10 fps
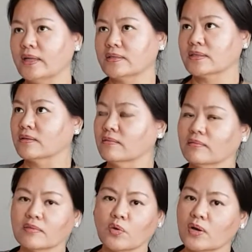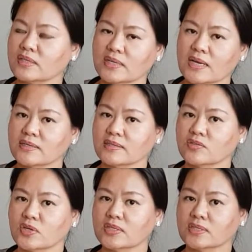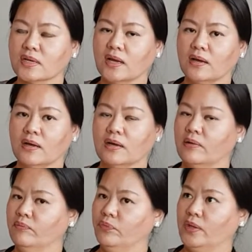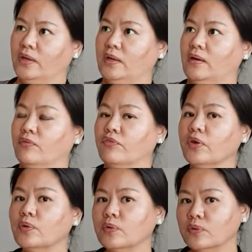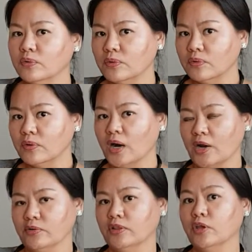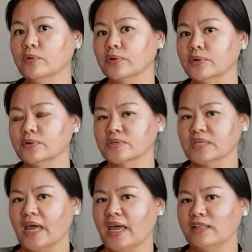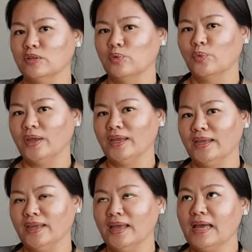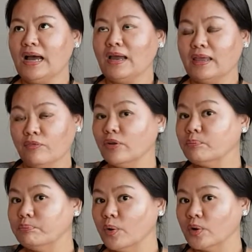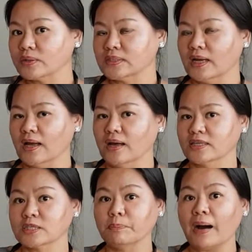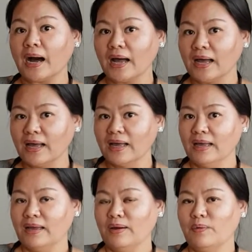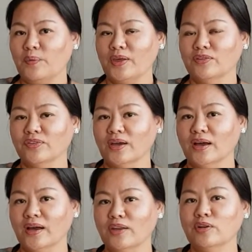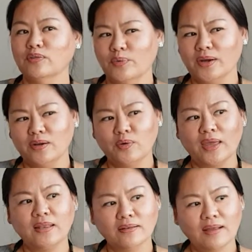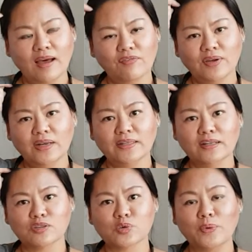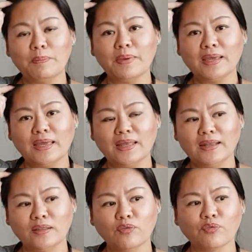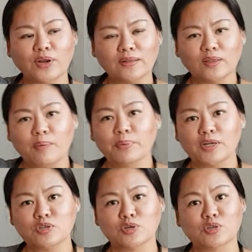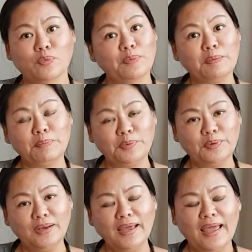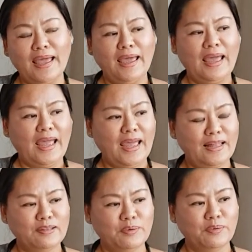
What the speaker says: it cost us just a few hundred euros, and we even booked a spa with, you know, where you can have a little swimming in a different temperature swimming pool, and